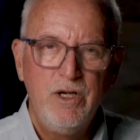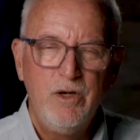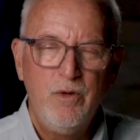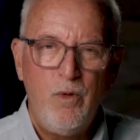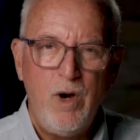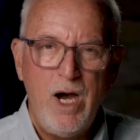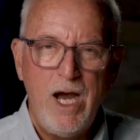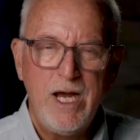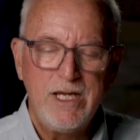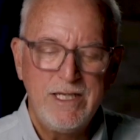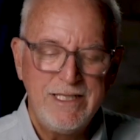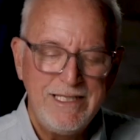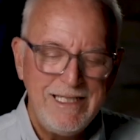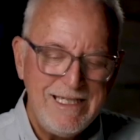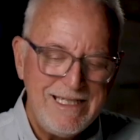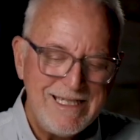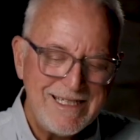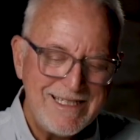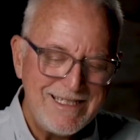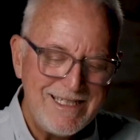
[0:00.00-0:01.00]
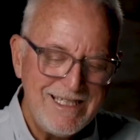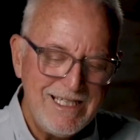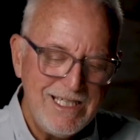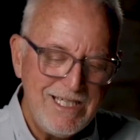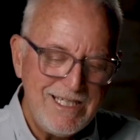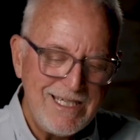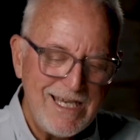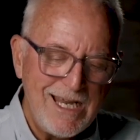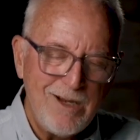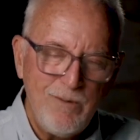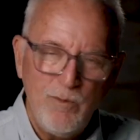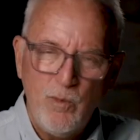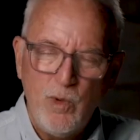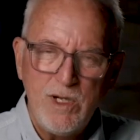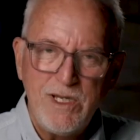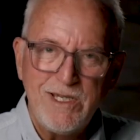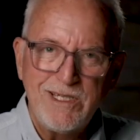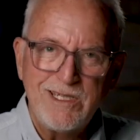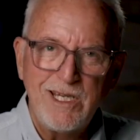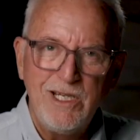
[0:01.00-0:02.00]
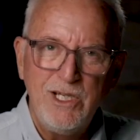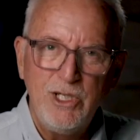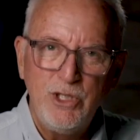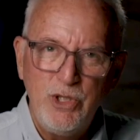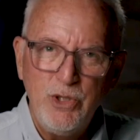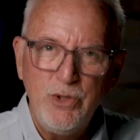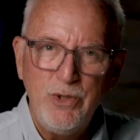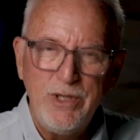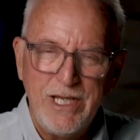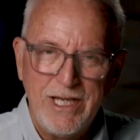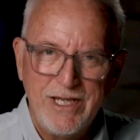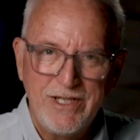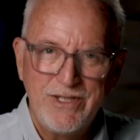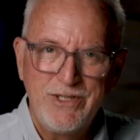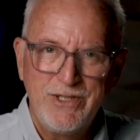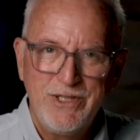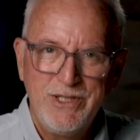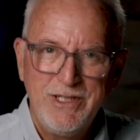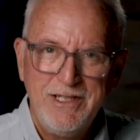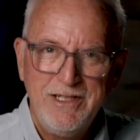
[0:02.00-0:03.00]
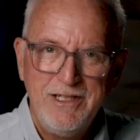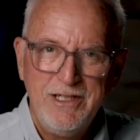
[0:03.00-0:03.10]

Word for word: Why? Because he just said, We're just going to do this.